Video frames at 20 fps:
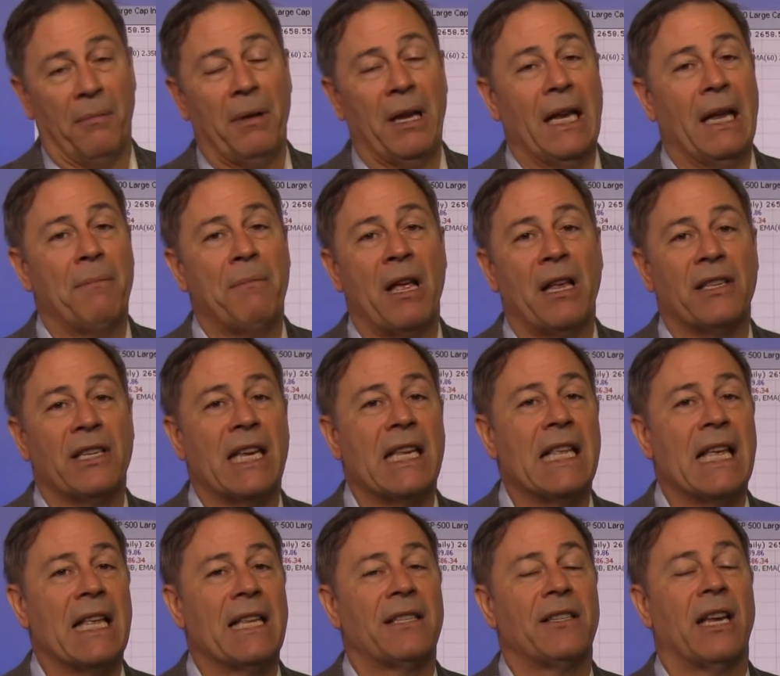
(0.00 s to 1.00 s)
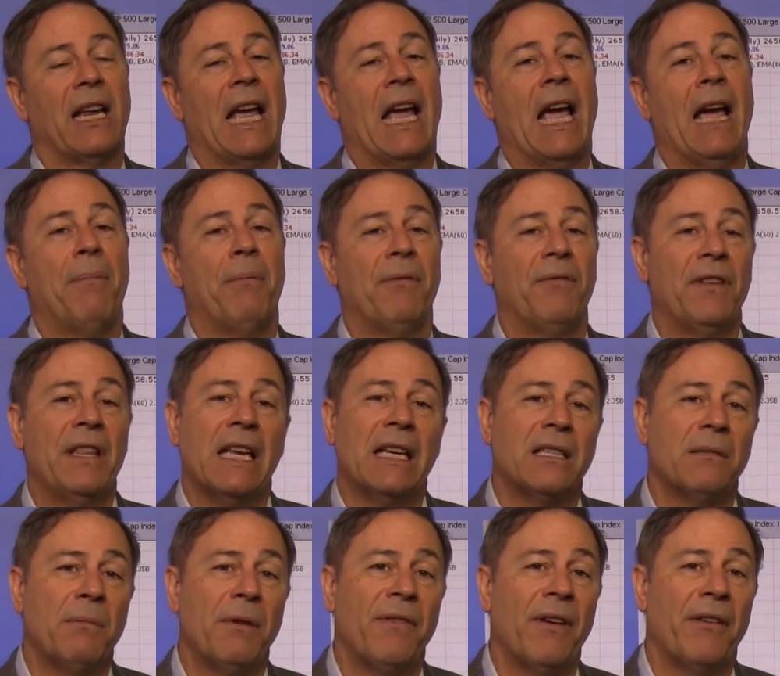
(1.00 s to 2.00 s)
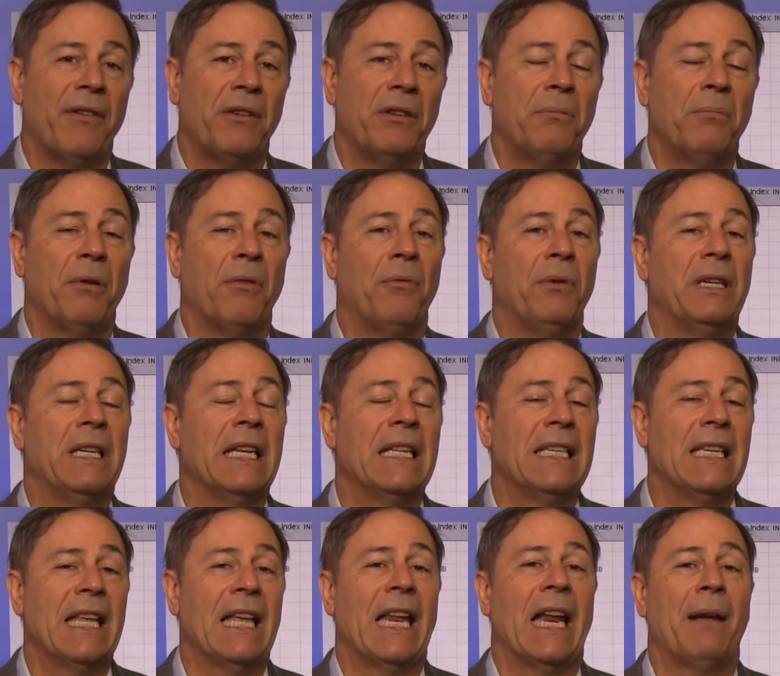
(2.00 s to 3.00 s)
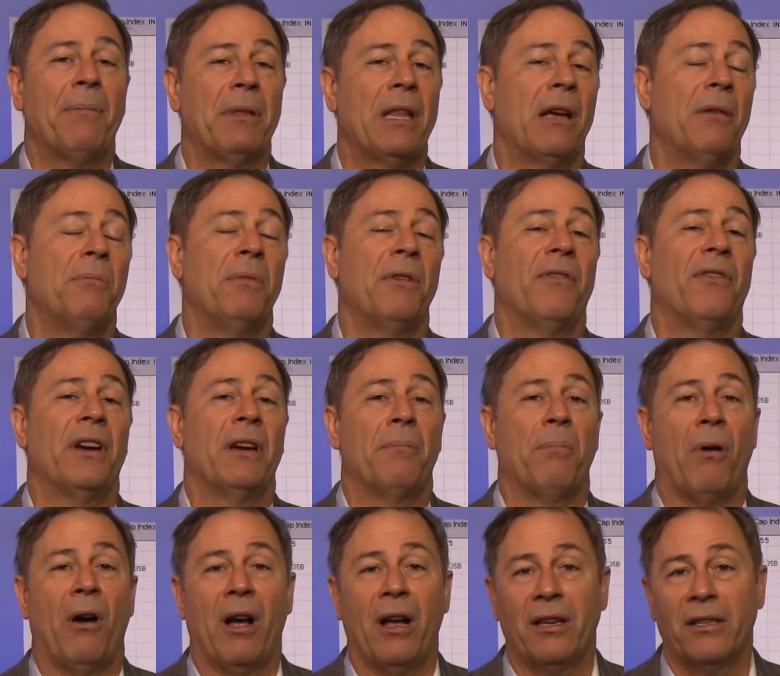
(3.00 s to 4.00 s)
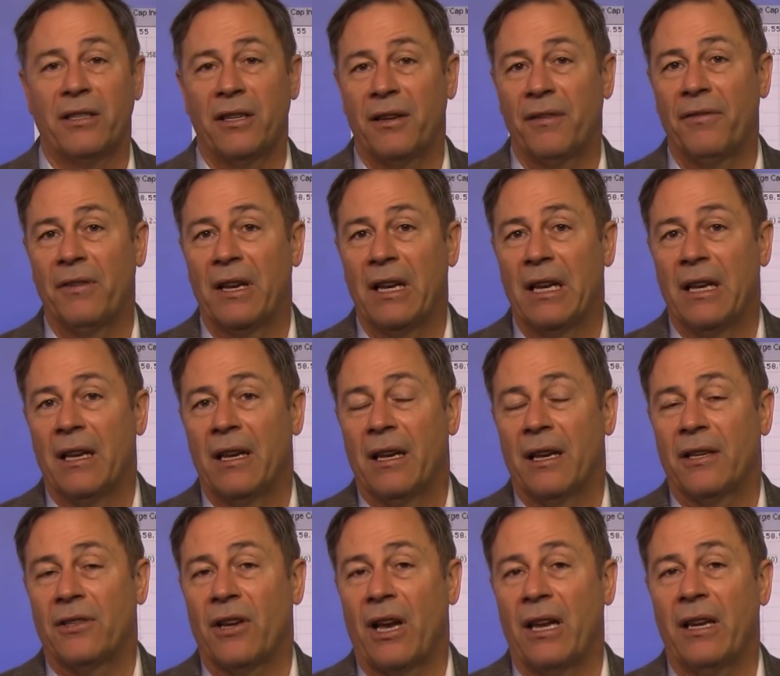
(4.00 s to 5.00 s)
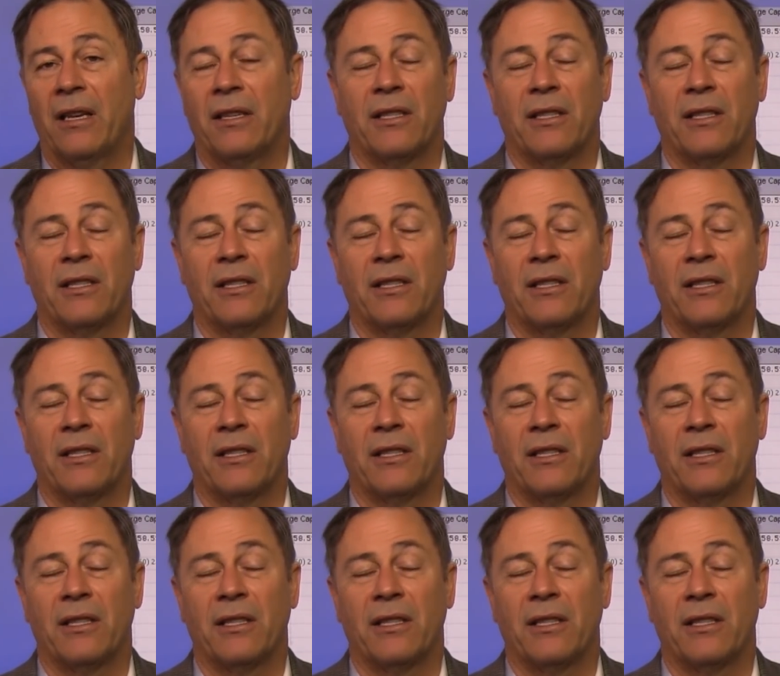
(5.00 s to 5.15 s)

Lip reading: I'm not saying that it's going to happen for the S&P 500, but if we did see that happen, that would be a very positive sign.